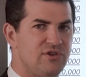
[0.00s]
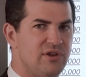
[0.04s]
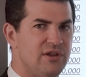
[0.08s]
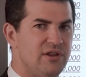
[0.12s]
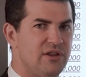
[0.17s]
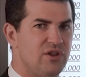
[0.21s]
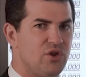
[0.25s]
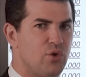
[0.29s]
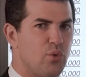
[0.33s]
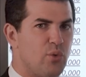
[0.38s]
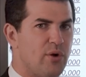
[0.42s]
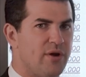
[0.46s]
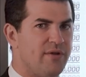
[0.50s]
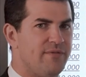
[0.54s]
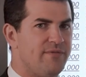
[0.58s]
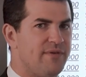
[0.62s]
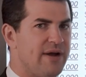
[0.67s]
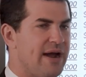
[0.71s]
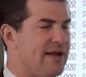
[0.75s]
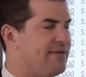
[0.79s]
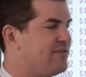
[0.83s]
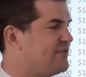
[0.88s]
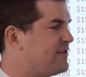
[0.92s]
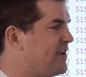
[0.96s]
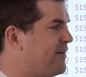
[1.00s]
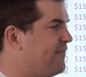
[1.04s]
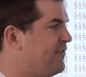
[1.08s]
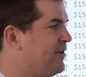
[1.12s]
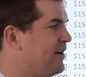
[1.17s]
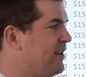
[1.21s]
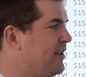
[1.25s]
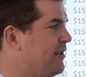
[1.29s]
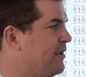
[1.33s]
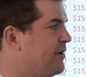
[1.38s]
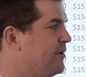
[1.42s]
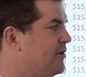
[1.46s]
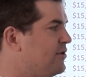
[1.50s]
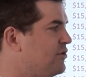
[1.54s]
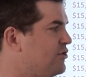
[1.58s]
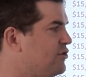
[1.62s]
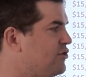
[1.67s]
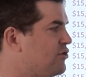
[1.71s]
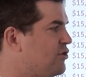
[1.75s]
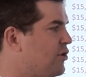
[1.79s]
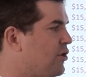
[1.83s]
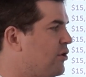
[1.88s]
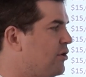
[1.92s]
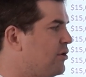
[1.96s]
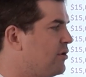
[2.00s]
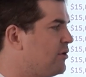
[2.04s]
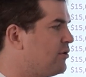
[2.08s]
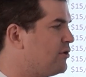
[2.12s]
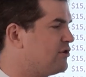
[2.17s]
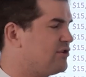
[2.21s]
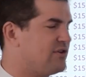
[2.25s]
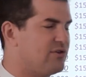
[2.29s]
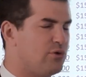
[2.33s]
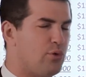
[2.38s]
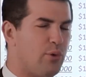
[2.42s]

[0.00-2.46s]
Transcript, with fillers: see the 2570 start